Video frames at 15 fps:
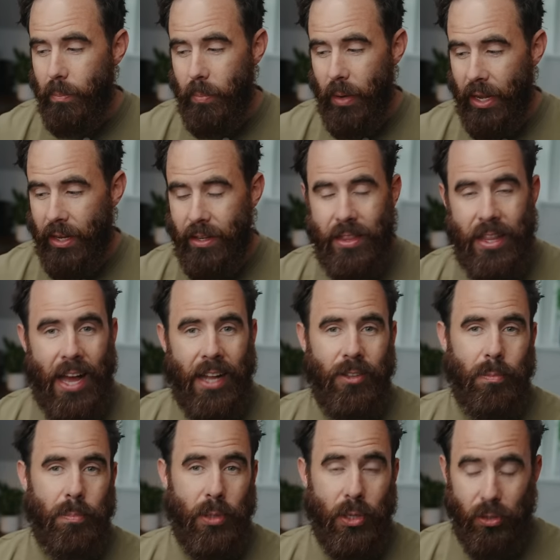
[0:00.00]
but
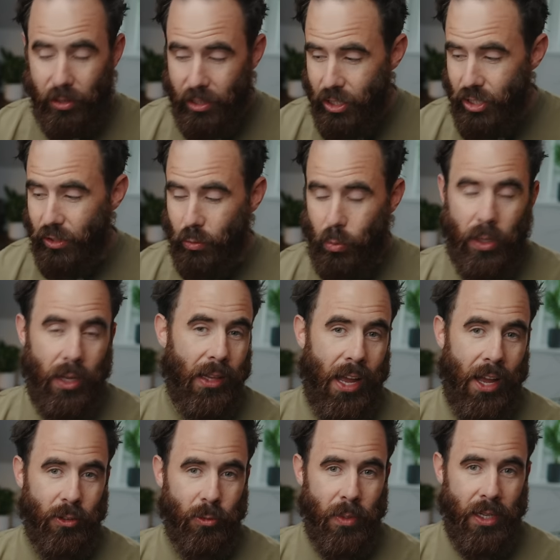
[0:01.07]
that's purely just what
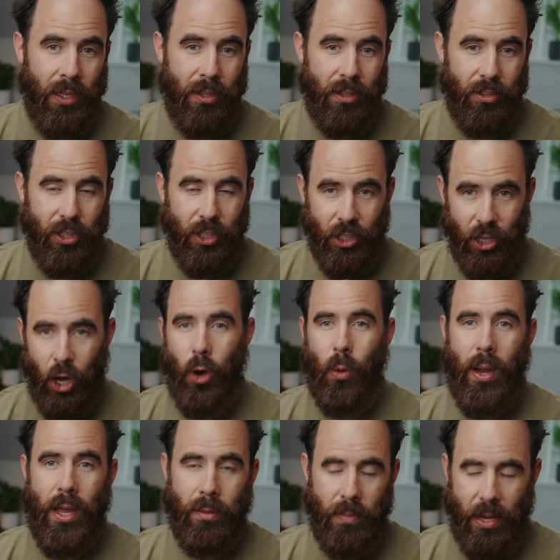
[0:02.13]
allows me to
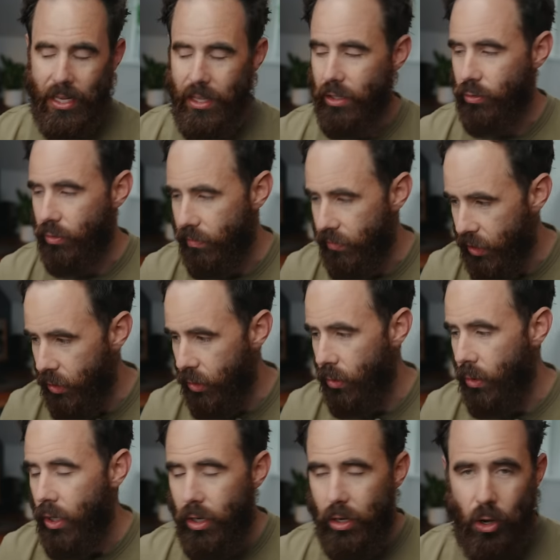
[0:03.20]
go and make this
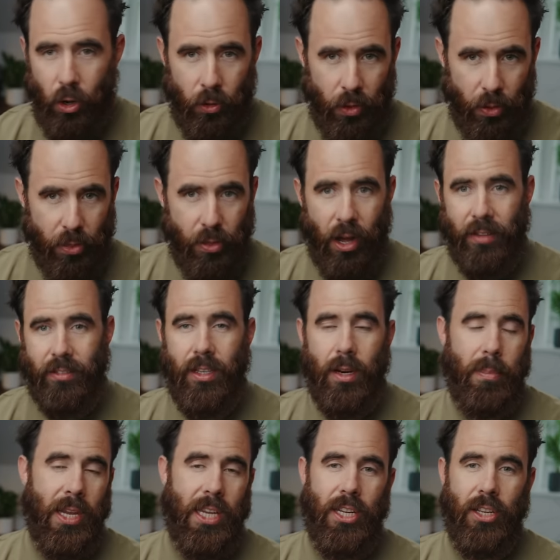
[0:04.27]
review. All the thoughts and
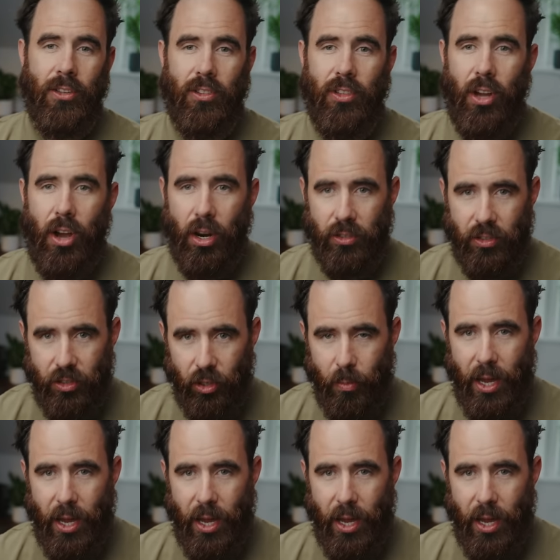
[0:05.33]
opinions are still